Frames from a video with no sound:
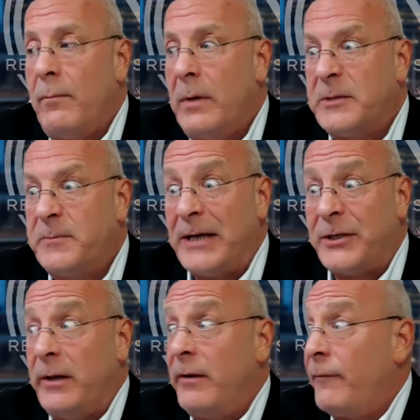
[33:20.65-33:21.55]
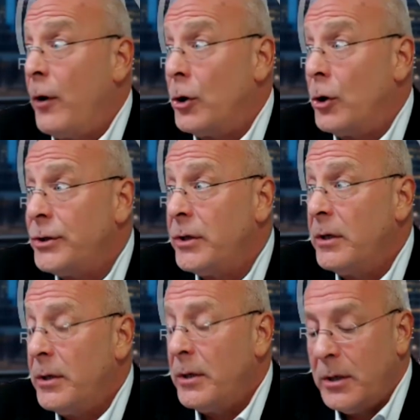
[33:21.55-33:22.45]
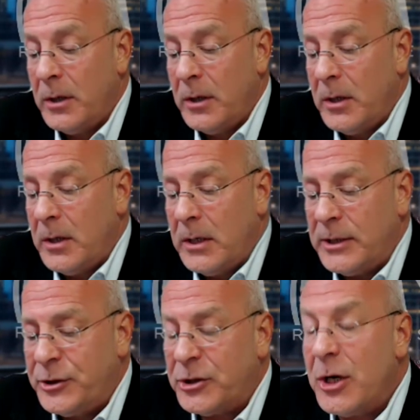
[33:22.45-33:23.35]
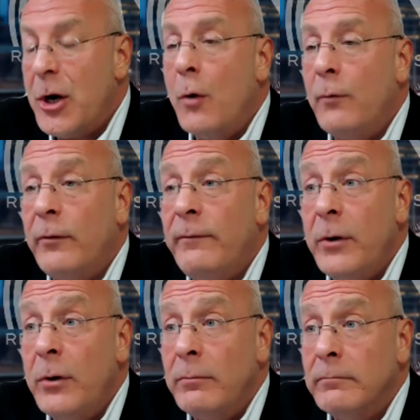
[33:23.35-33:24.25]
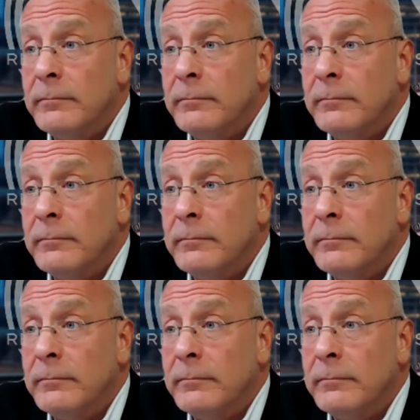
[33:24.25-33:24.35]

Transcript: especially the first, is just an overview.